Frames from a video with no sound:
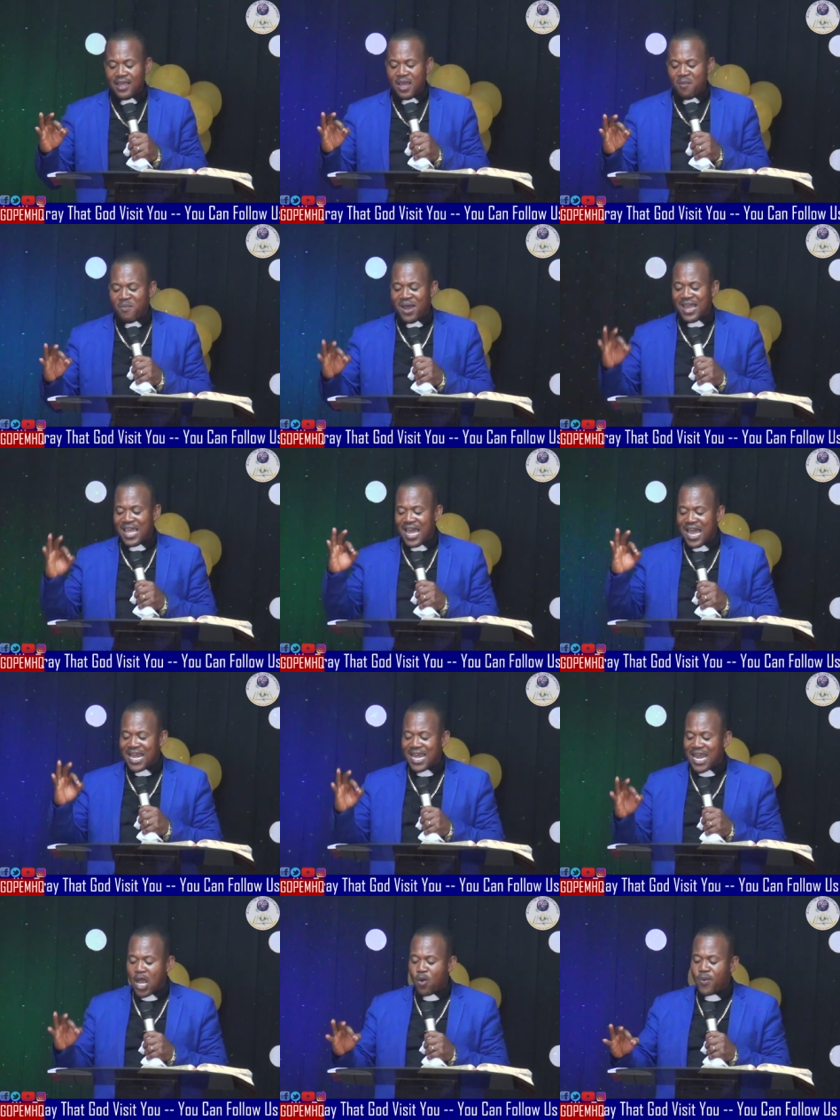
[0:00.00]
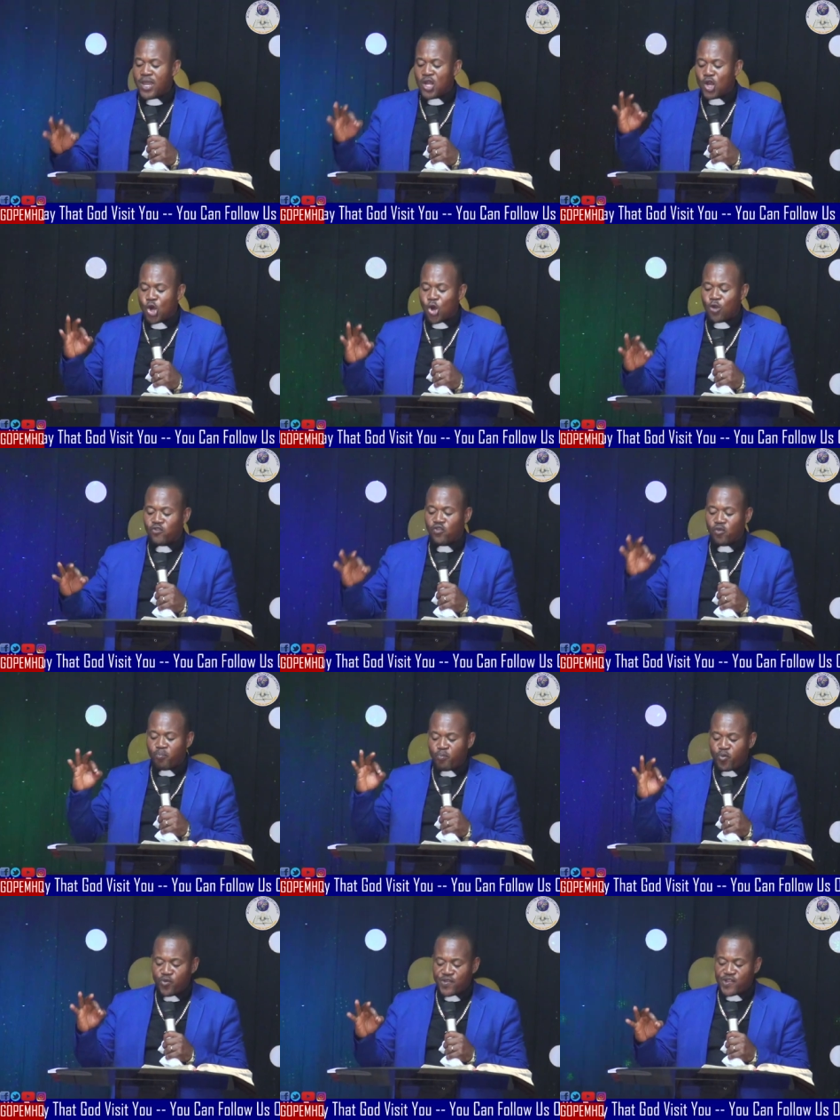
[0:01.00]
by allowing God to
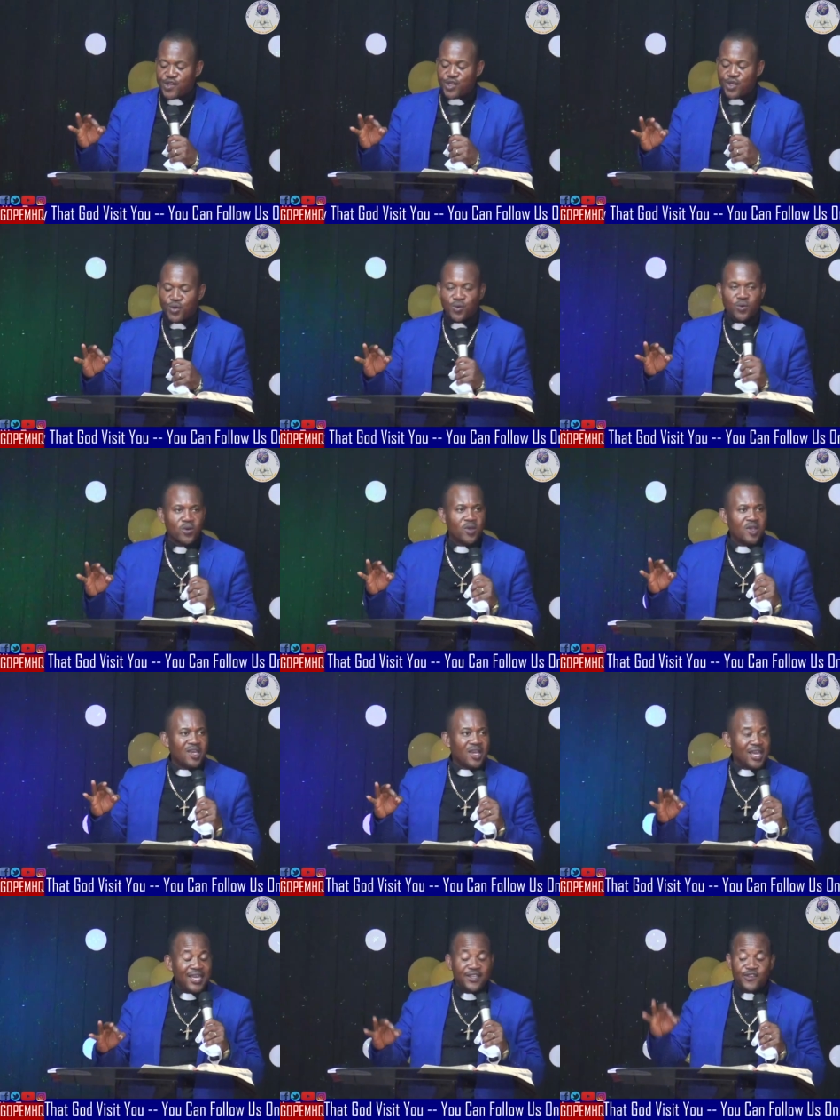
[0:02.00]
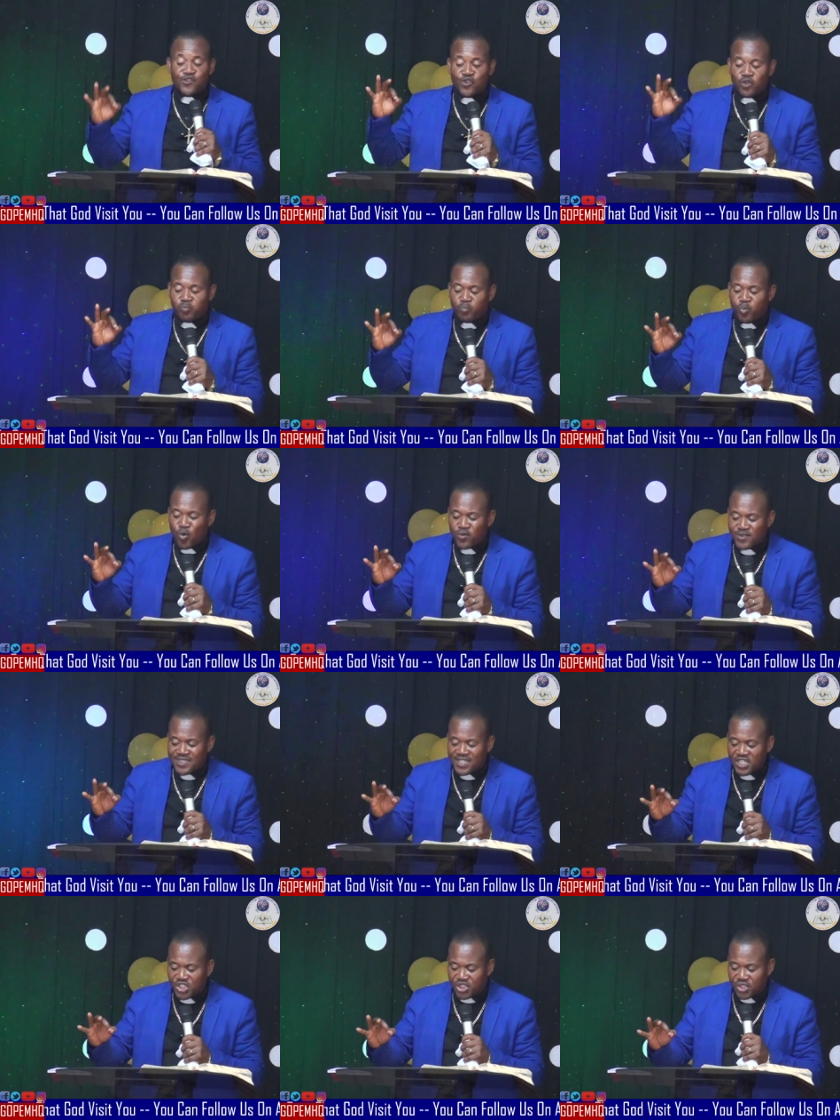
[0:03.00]
put you into
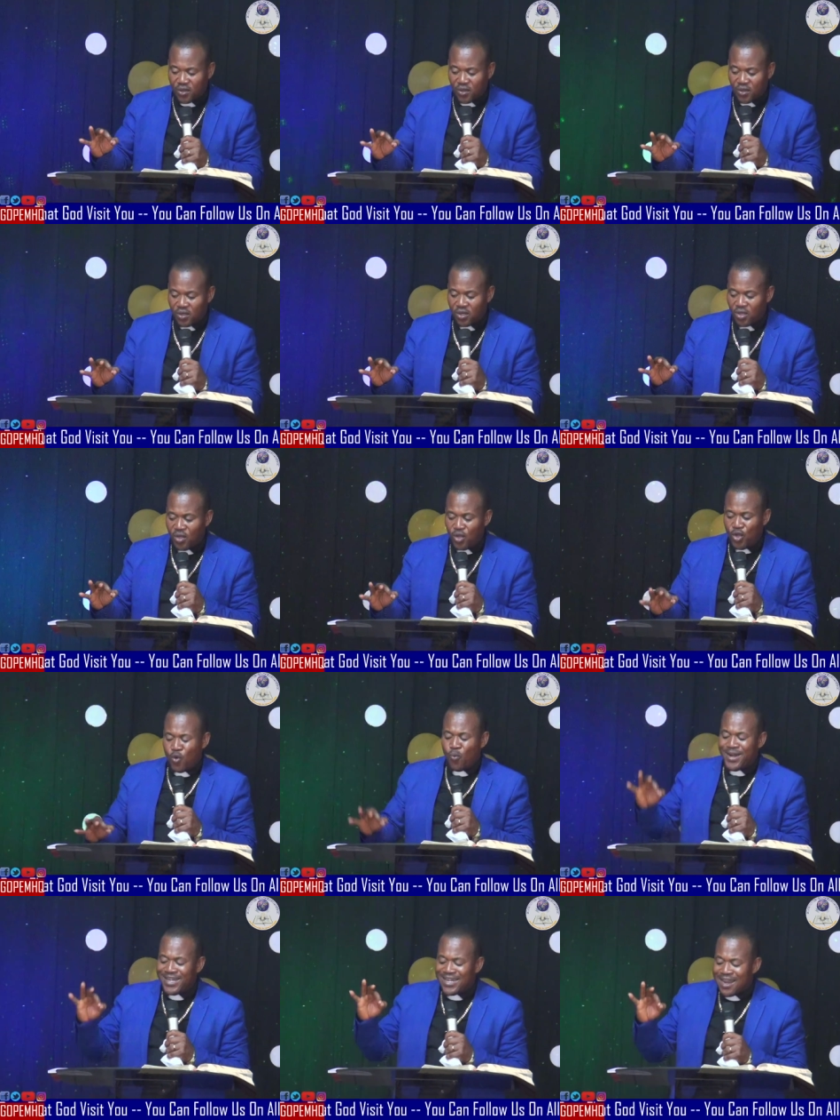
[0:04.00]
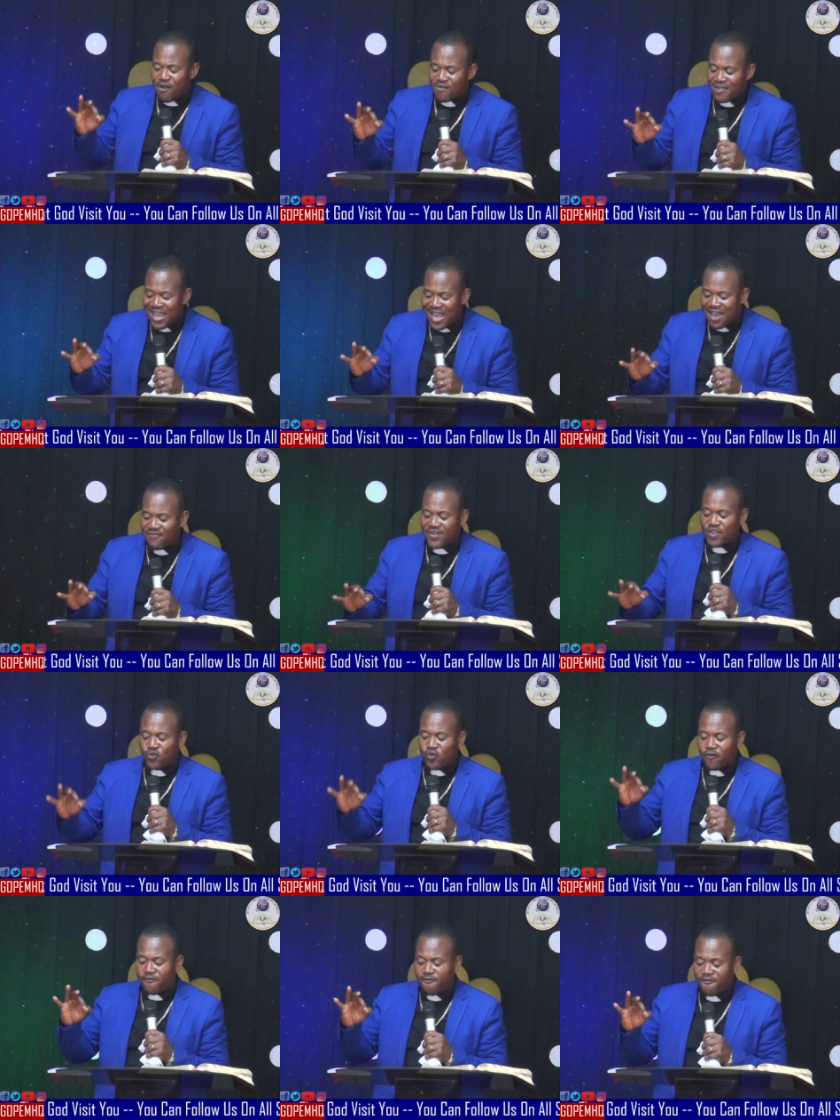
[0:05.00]
position without having
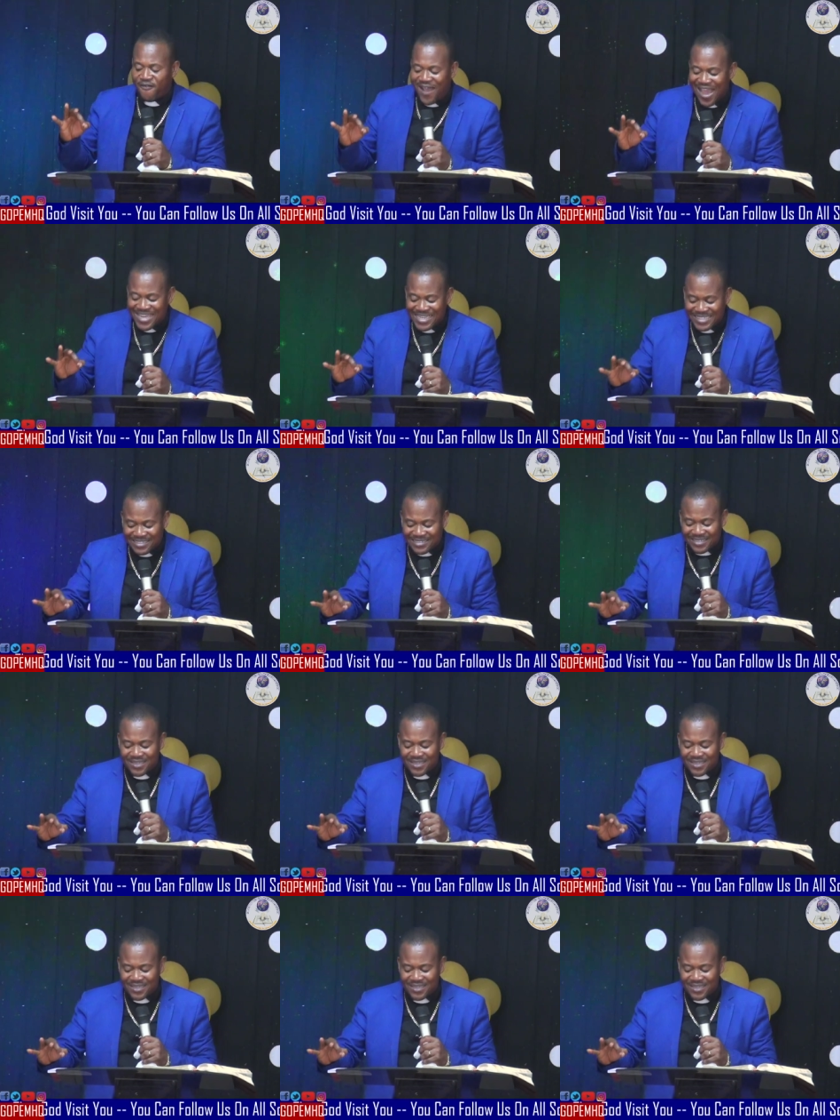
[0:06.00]
to fight